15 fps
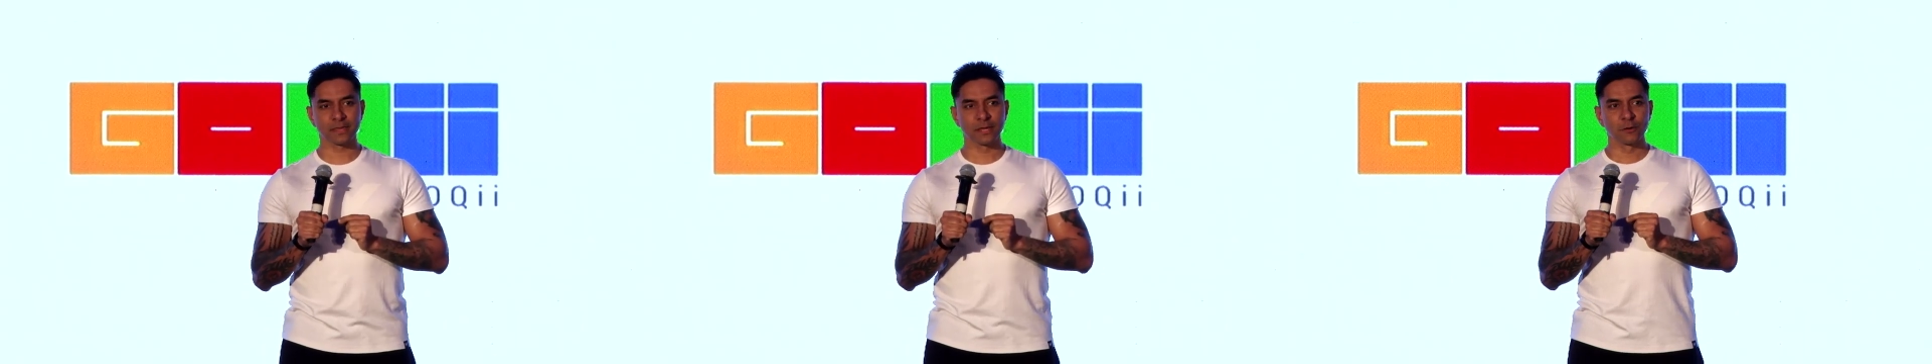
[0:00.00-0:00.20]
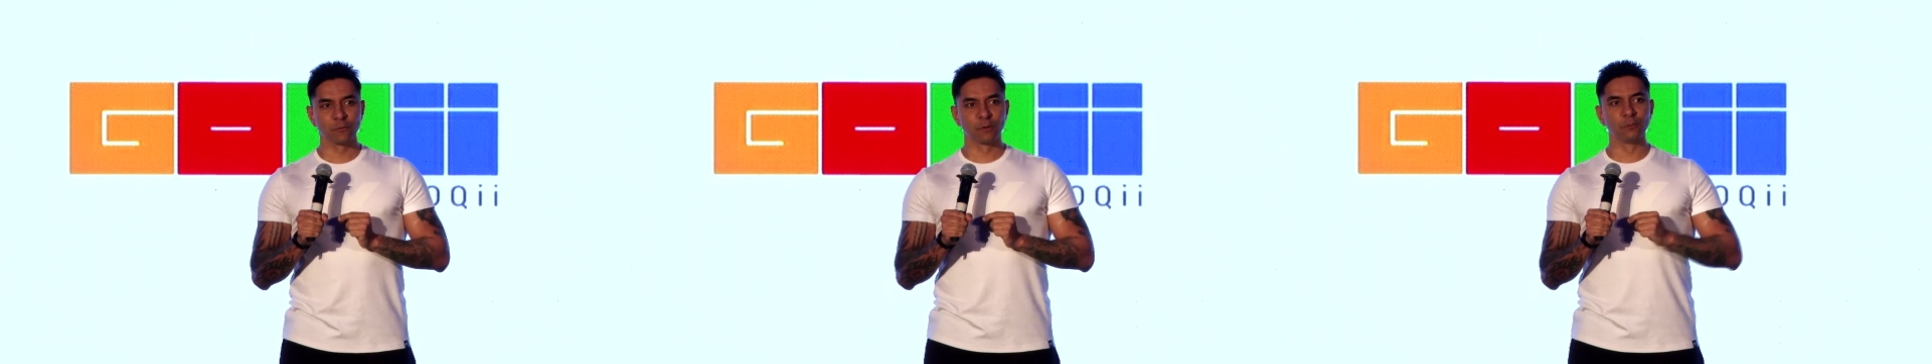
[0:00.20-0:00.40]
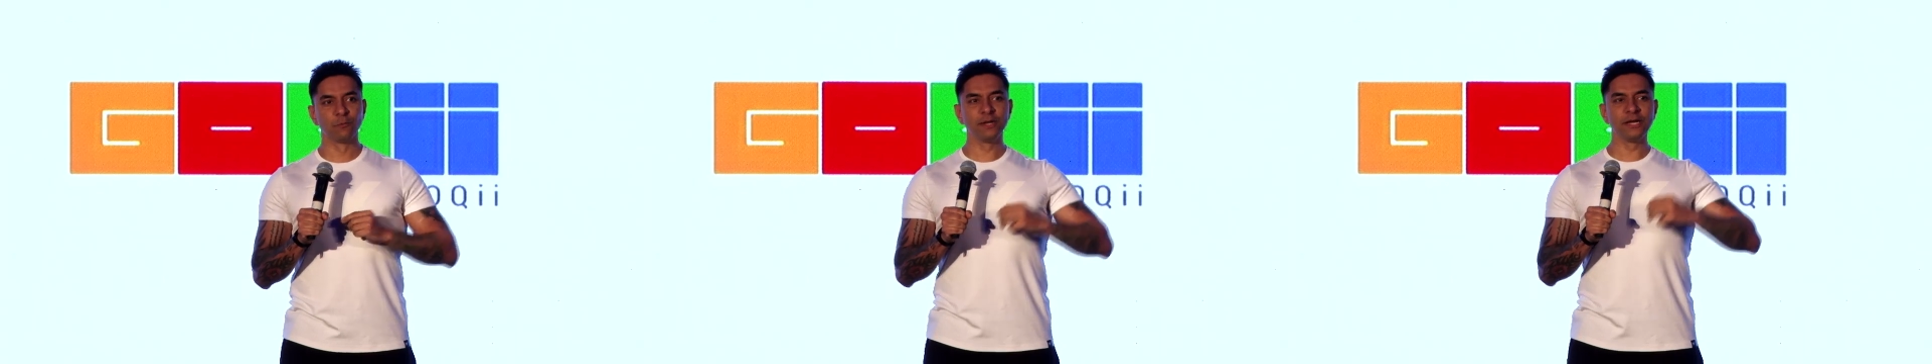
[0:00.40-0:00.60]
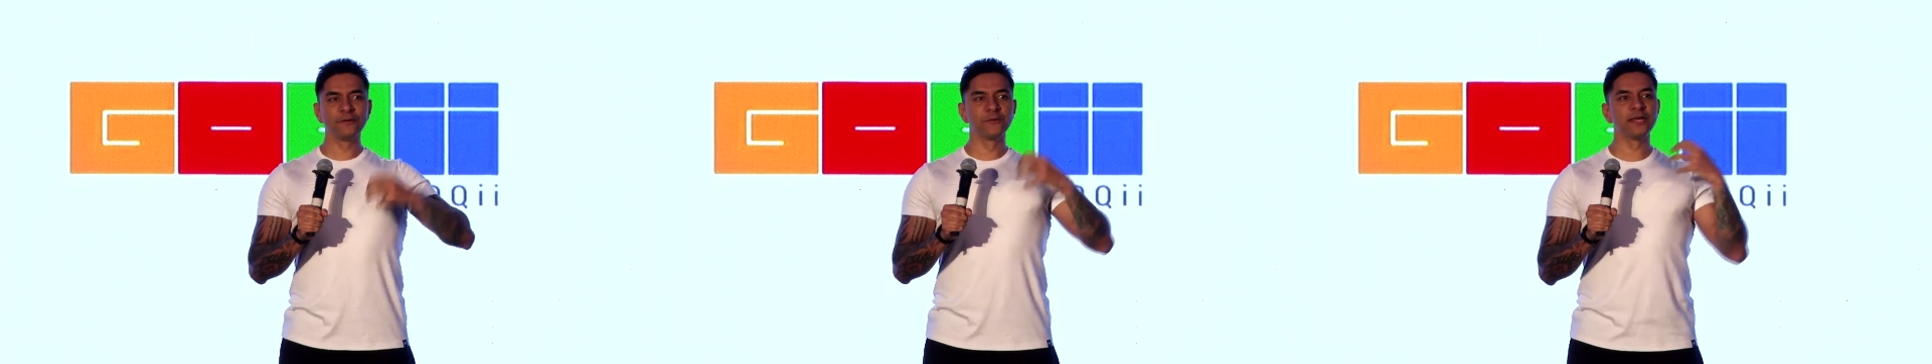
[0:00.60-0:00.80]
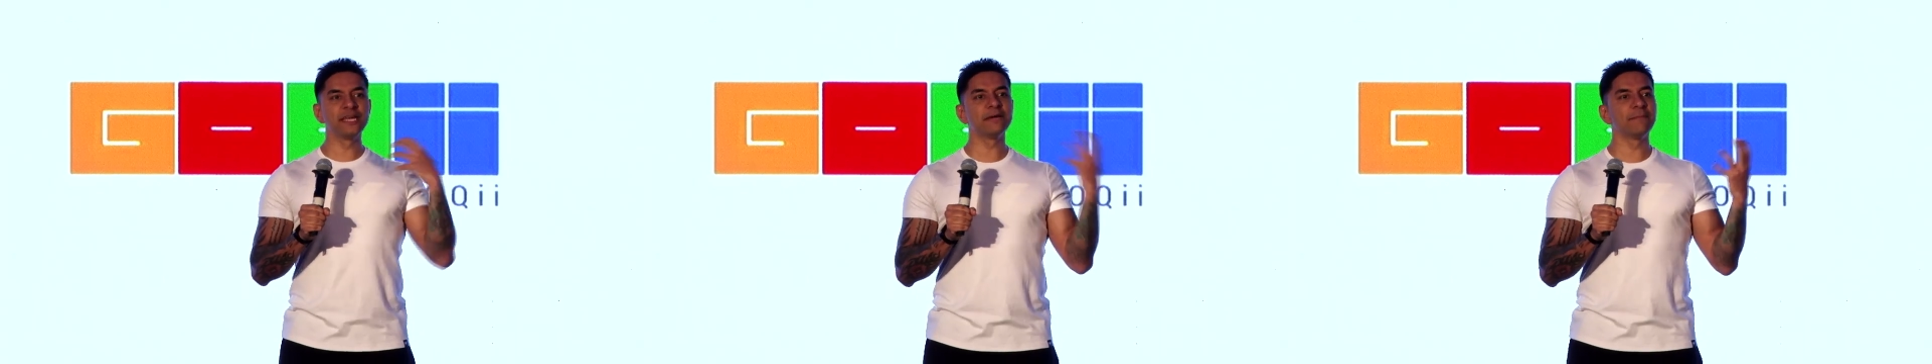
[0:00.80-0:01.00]
When we
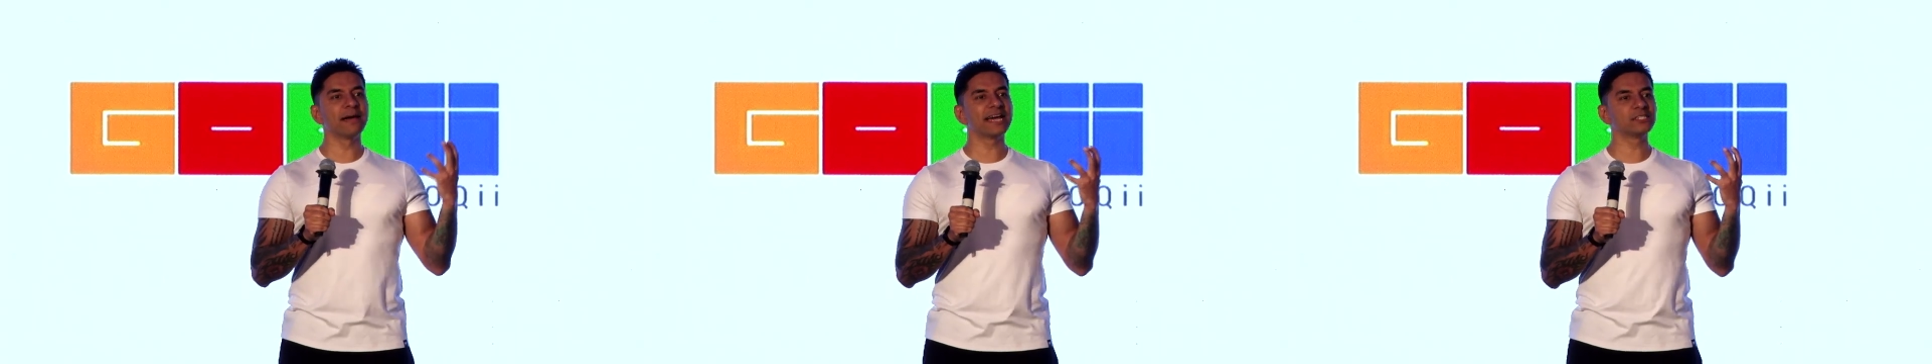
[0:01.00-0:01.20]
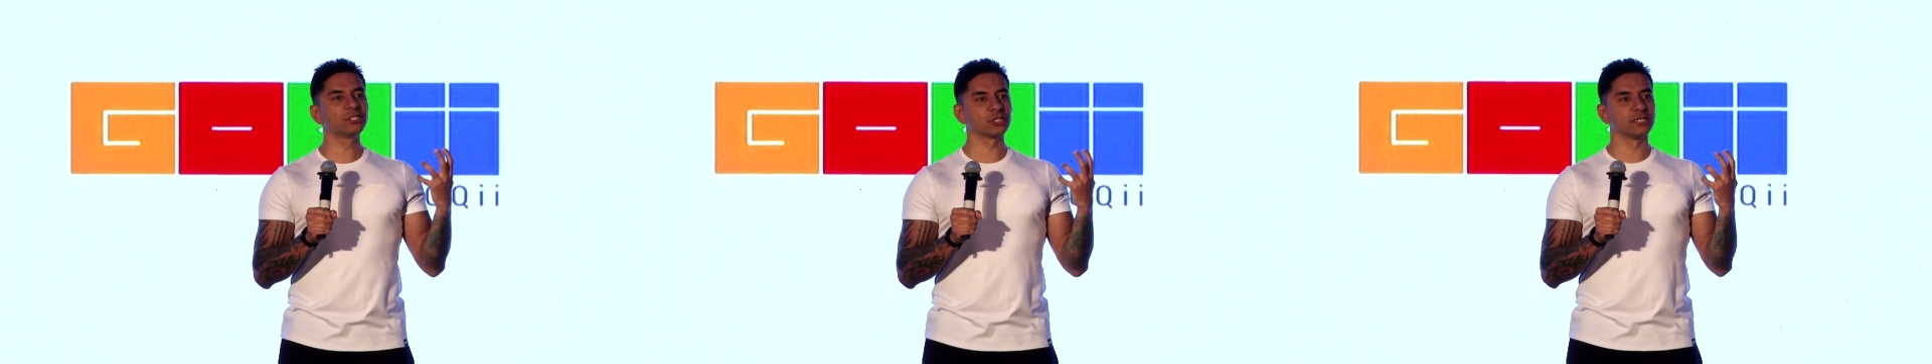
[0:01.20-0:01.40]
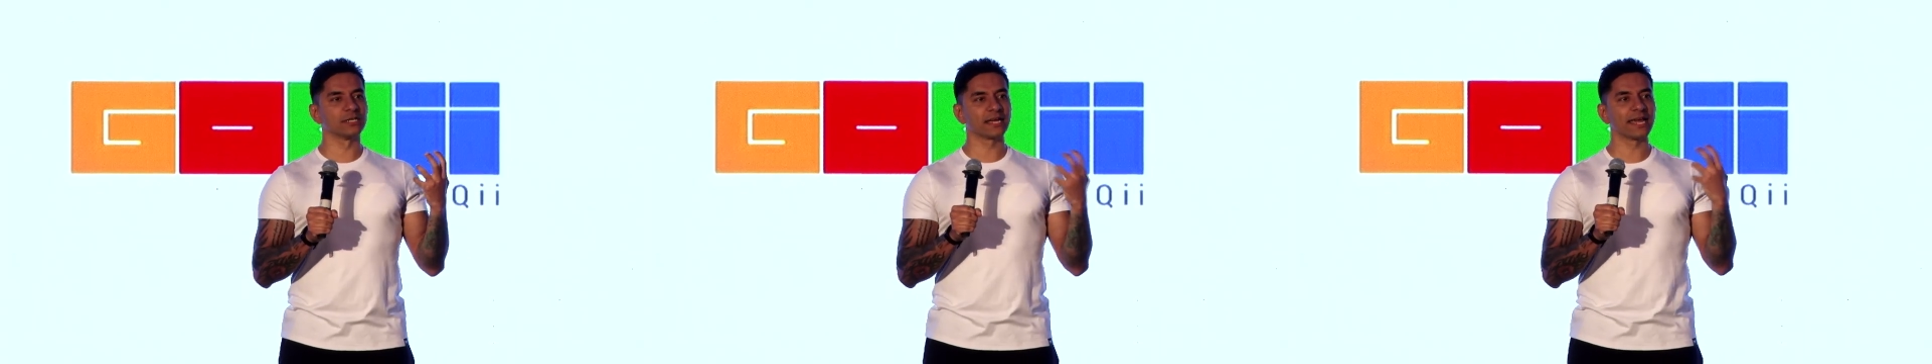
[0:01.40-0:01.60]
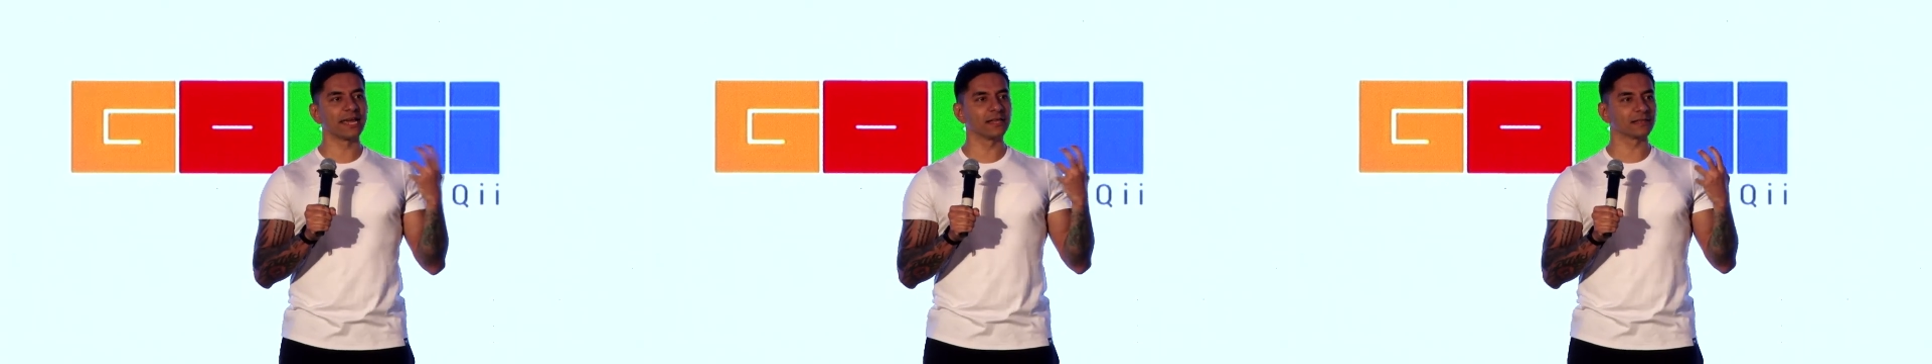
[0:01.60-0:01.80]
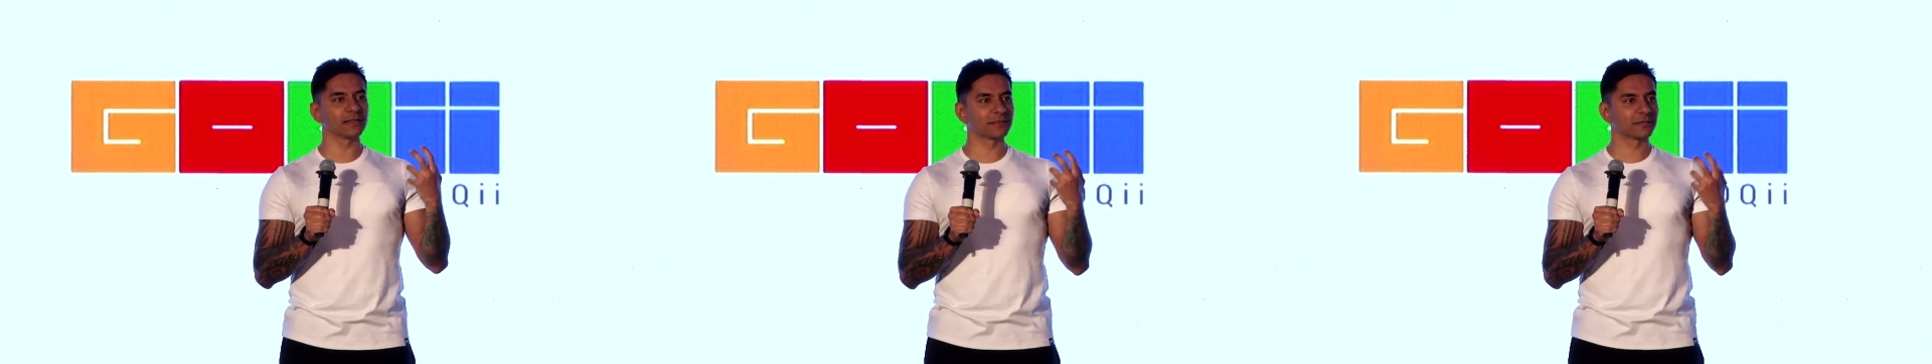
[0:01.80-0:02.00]
reimagine
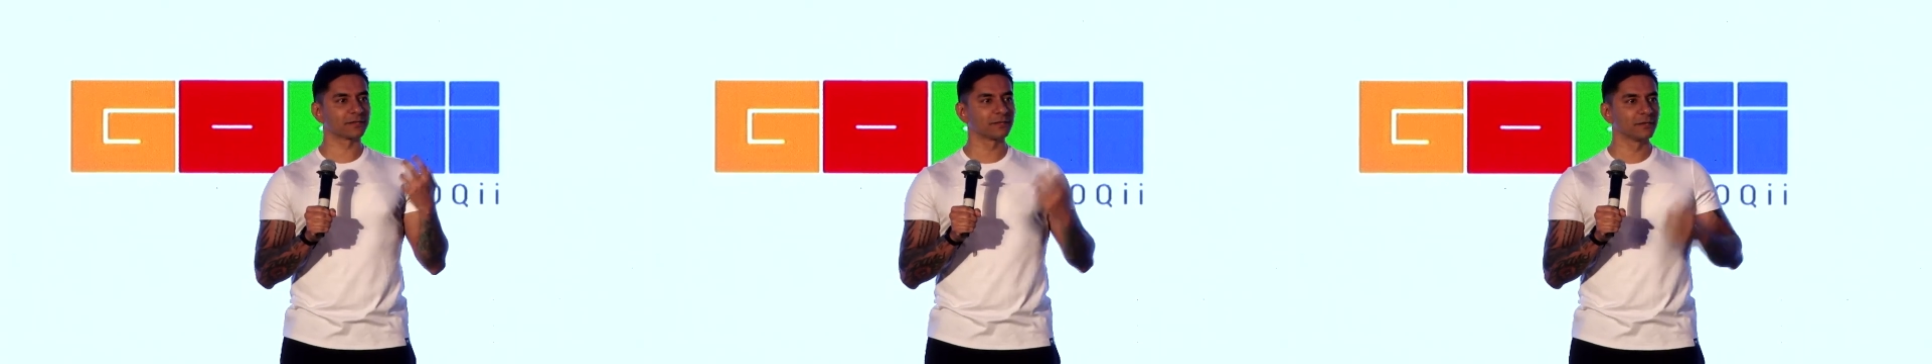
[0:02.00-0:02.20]
health,